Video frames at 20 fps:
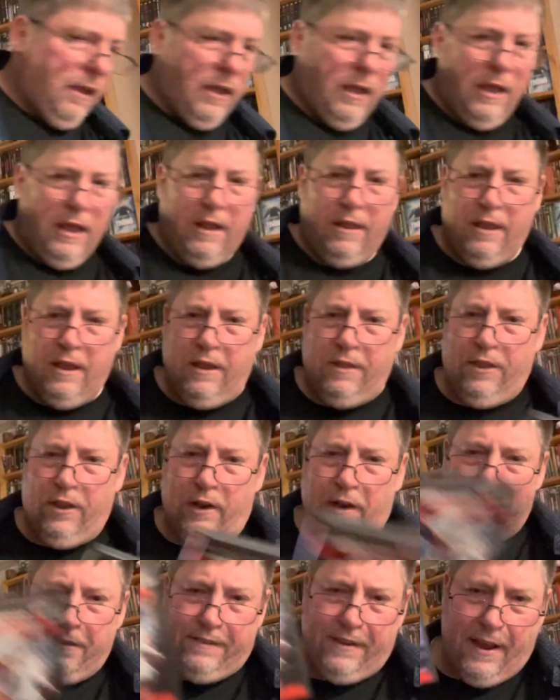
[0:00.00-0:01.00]
And then the
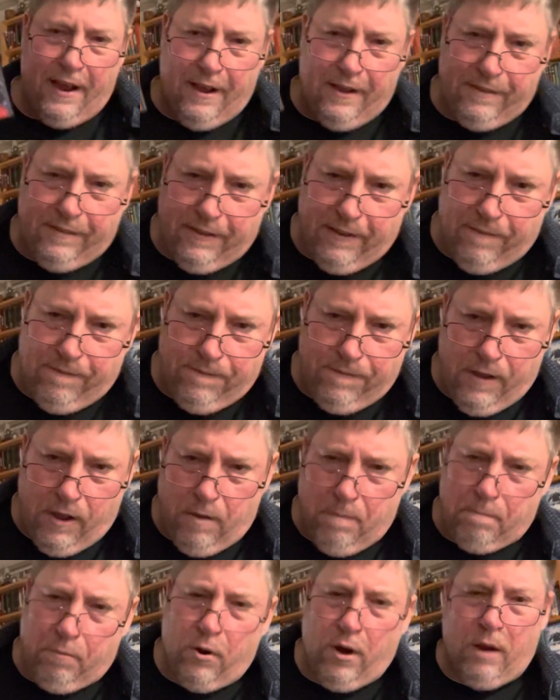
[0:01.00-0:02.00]
Lattanzi
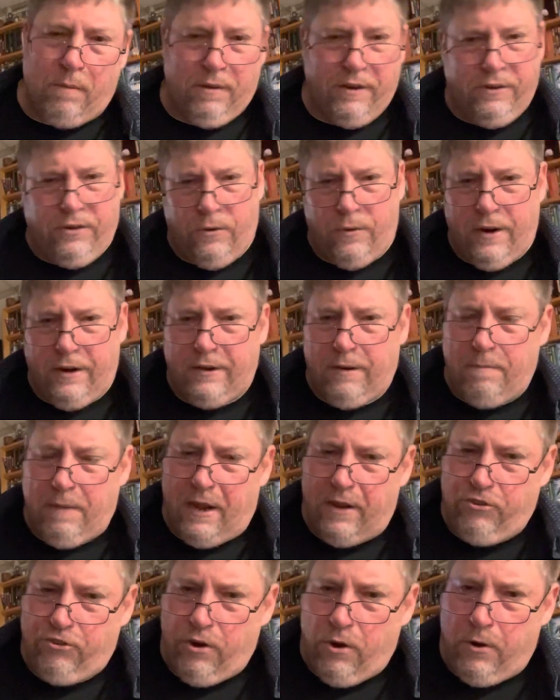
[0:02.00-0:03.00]
film, probably directed by
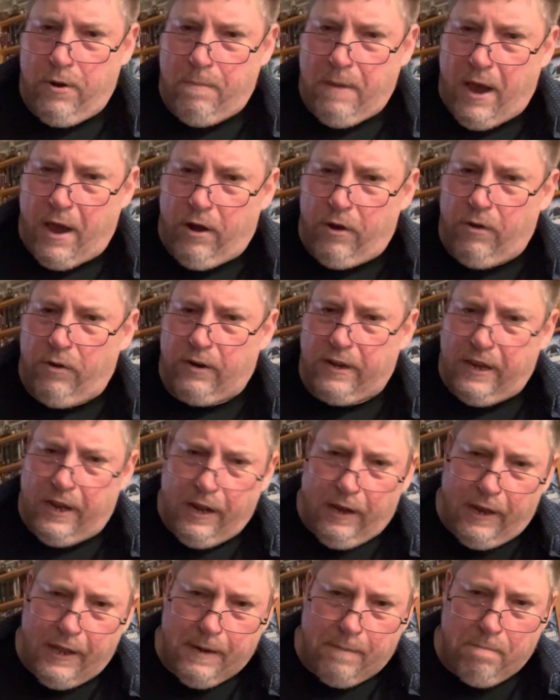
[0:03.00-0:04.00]
Joe D'Amato,
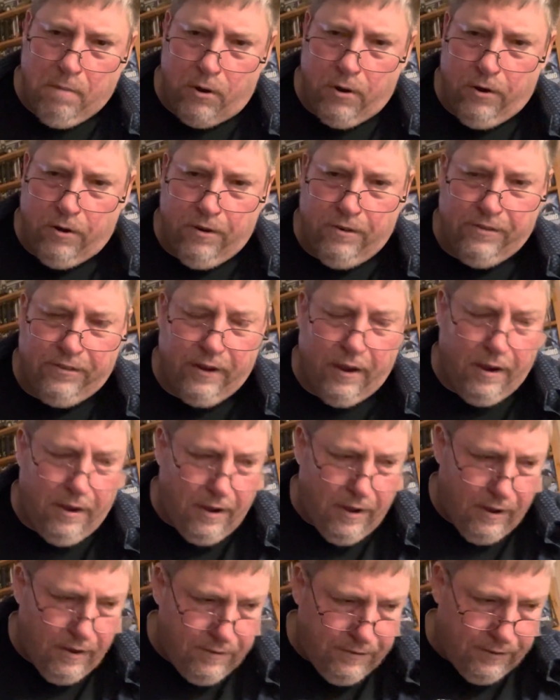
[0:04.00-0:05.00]
Killing Birds,
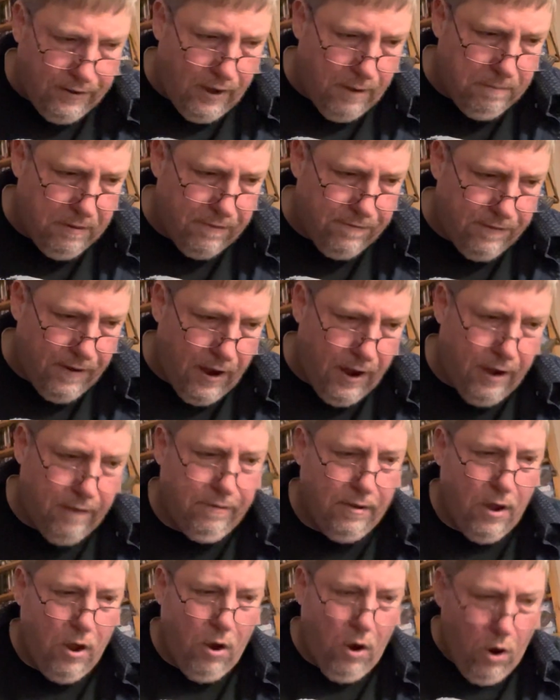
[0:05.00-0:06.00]
Zombie 5,
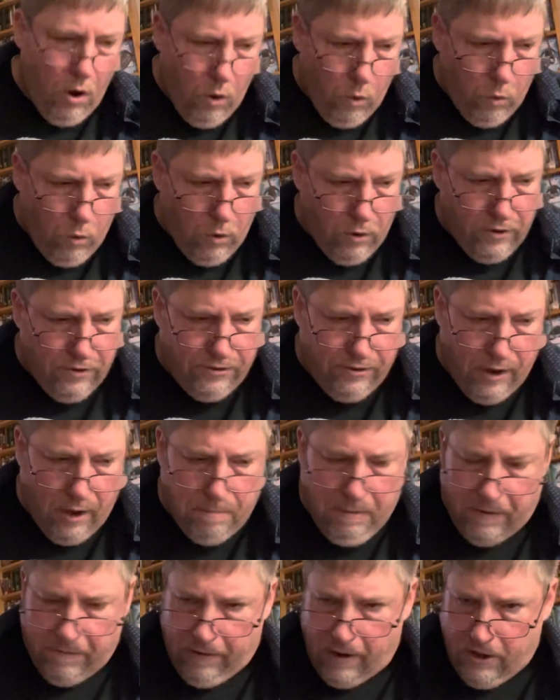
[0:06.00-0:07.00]
or
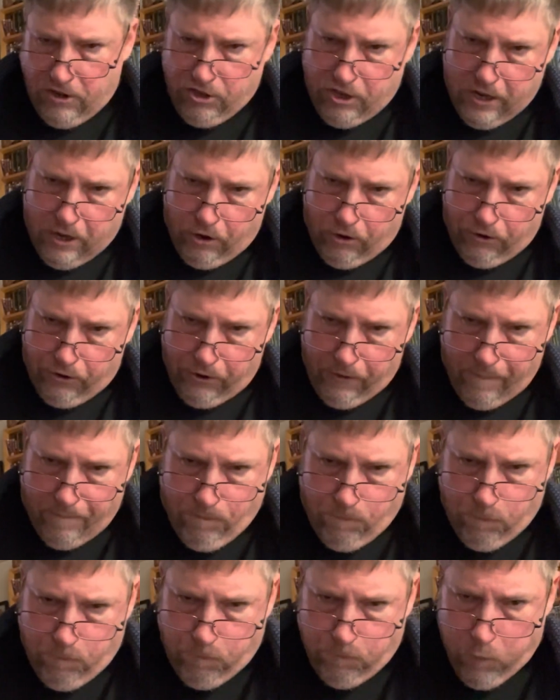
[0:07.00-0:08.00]
Zombie Flesh Eaters
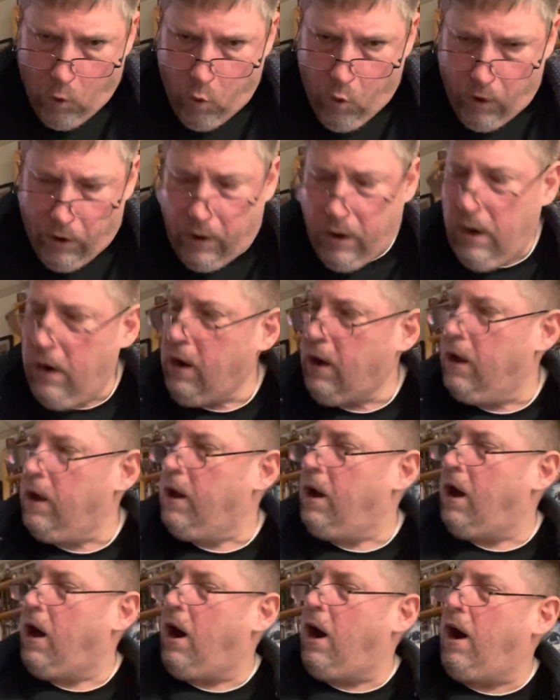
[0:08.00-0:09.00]
4.
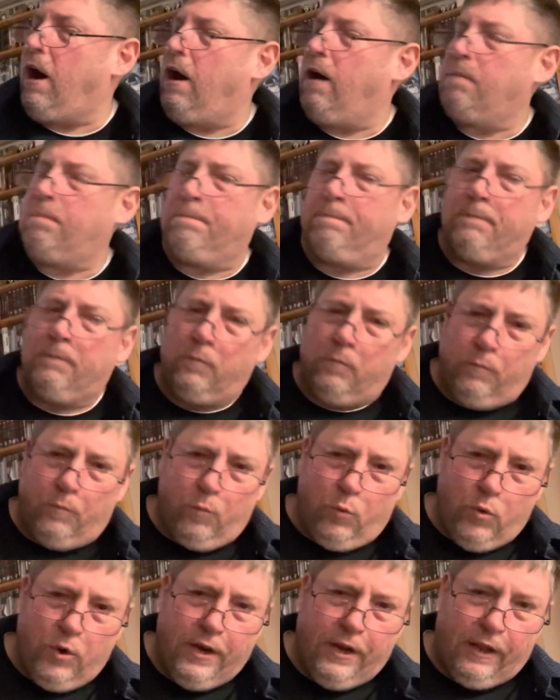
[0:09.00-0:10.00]

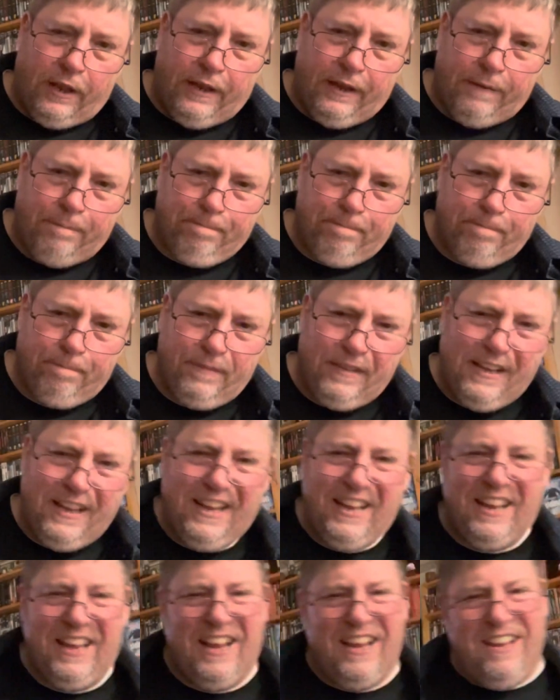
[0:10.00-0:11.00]
Really,
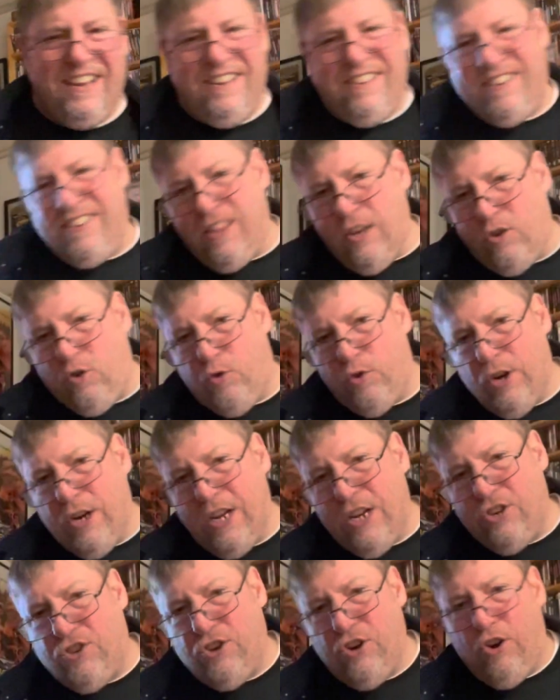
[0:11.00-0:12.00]
is the
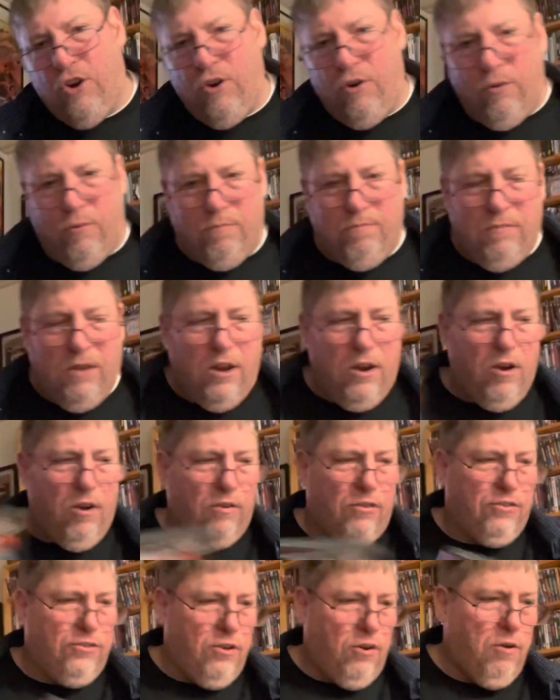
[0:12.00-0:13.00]
traditional, you know,
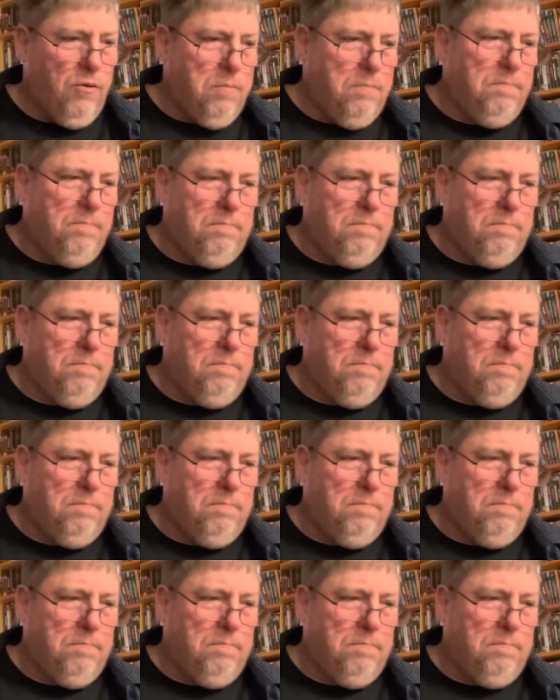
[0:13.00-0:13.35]
so